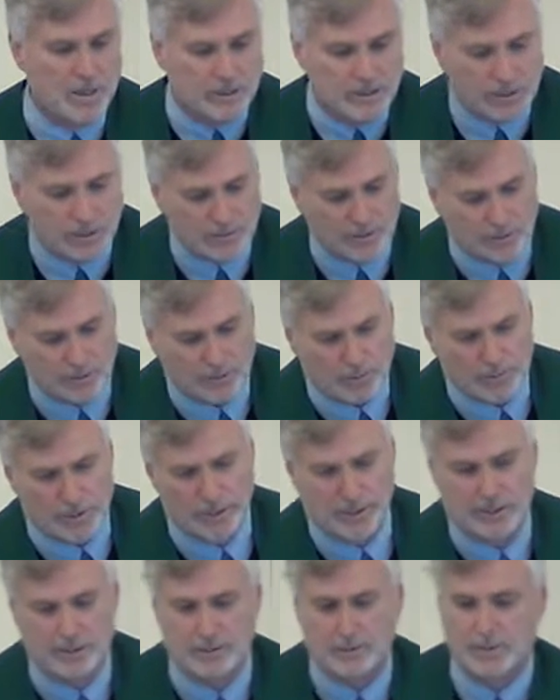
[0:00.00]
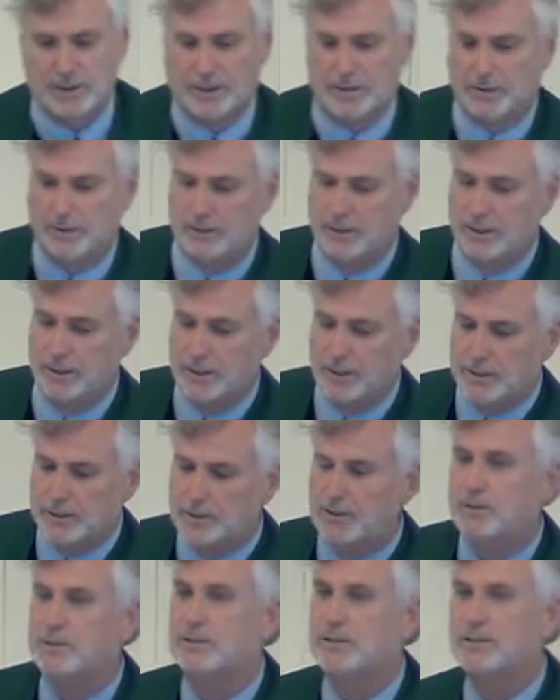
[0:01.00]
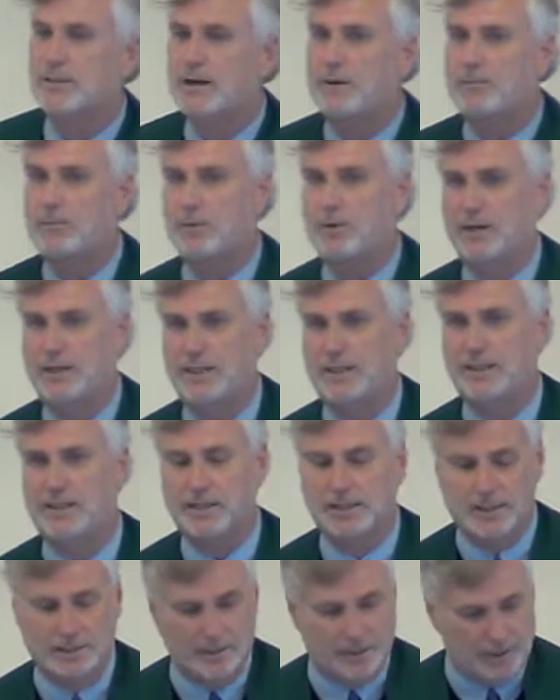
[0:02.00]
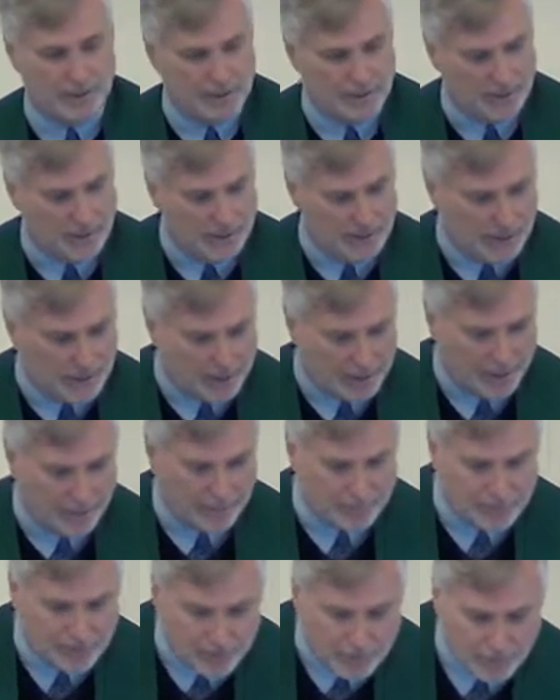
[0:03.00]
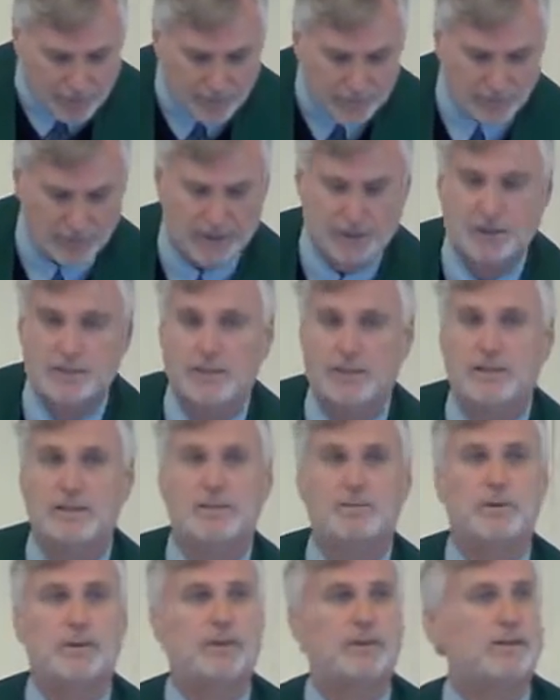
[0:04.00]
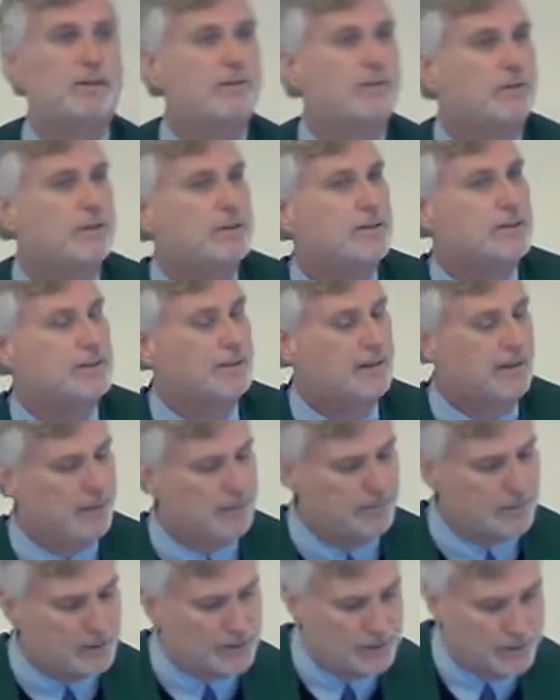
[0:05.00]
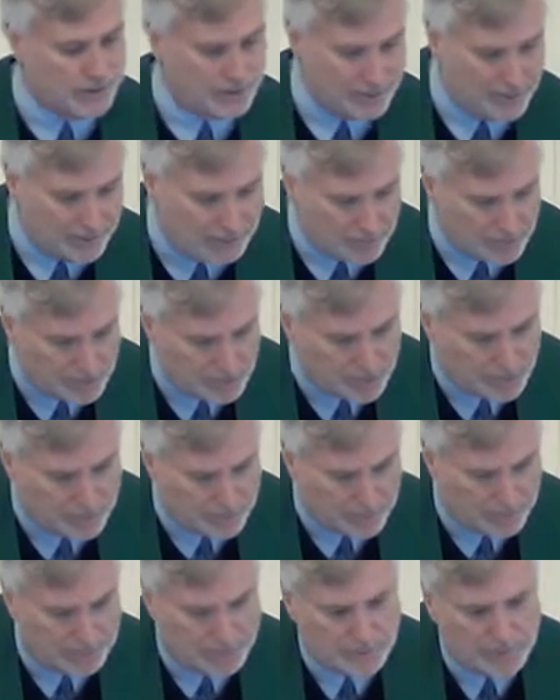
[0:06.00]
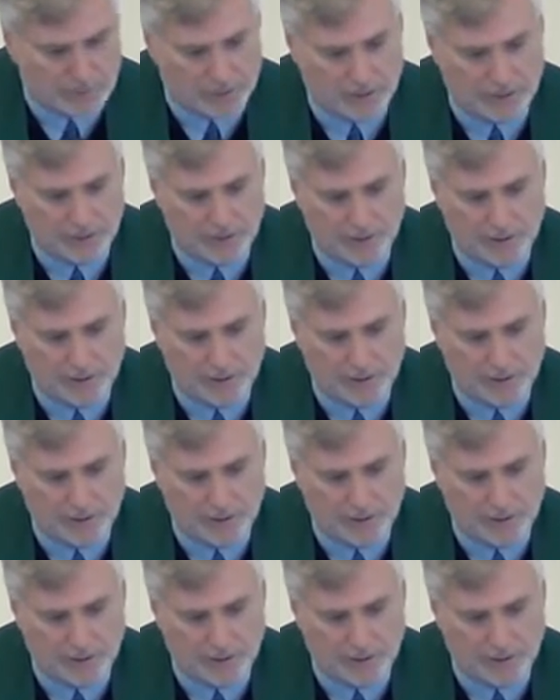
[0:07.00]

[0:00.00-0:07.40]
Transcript: She told Anne about her Jewish upbringing and how nervous she had been the first time that she came to church,